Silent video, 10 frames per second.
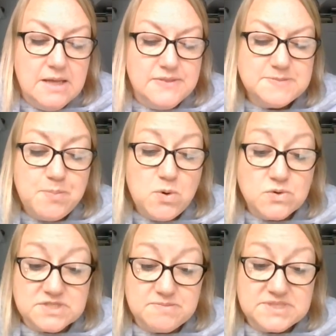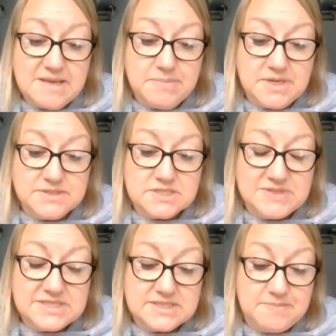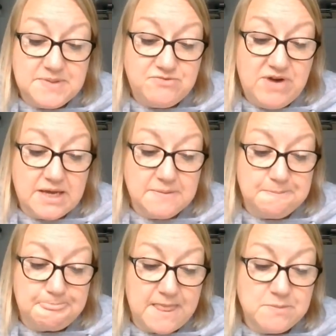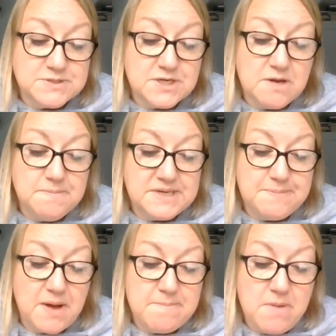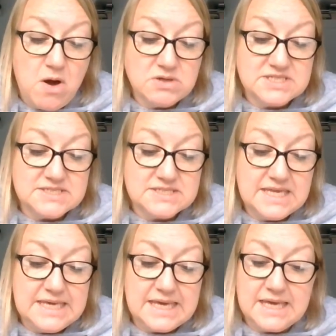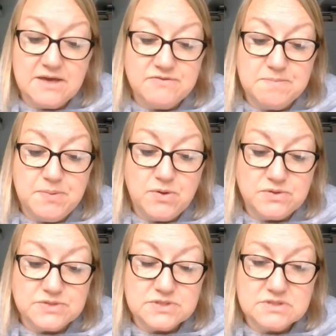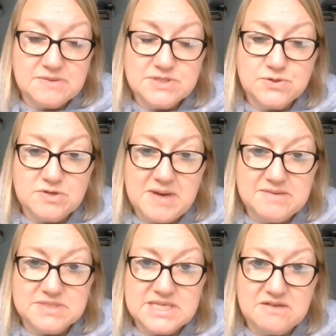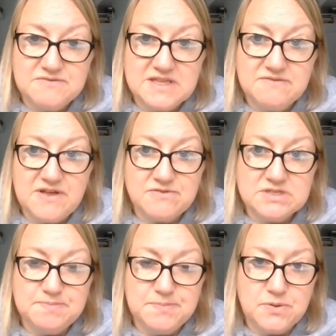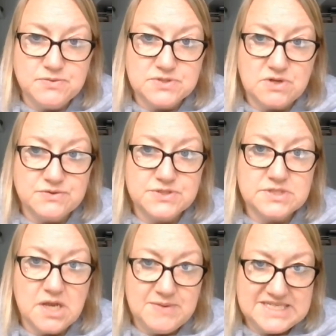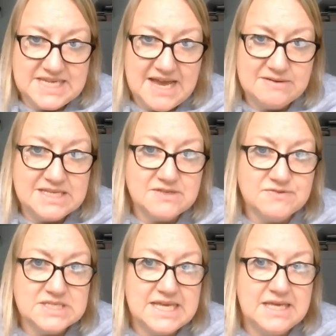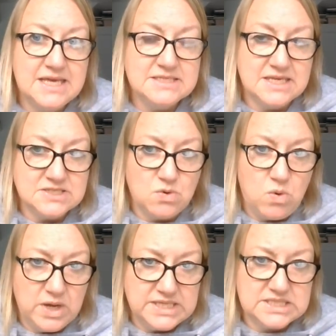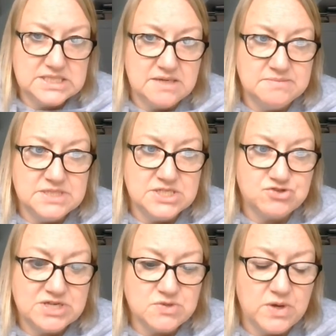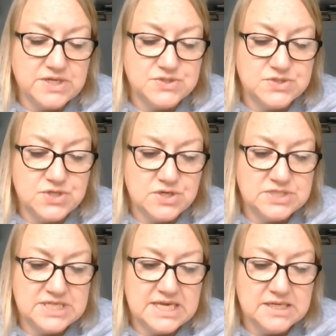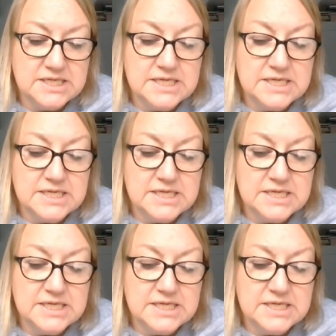This bore some semblance to insipid rigour, and was accompanied by marked sinking of the pulse. Now he's talking about himself here, the fact that his pulse starts slowing down. He's obviously is quite distressed, quite concerned here.